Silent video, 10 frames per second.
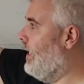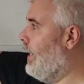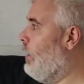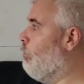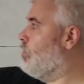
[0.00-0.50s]
and
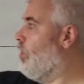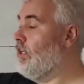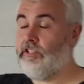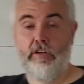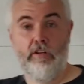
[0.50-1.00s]
now we're trying
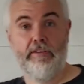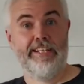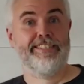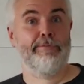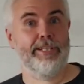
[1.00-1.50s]
to solve
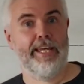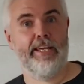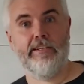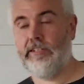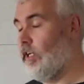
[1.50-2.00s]
a
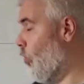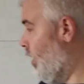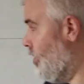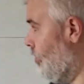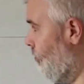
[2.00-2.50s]
simultaneous
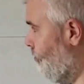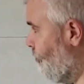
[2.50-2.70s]
equation.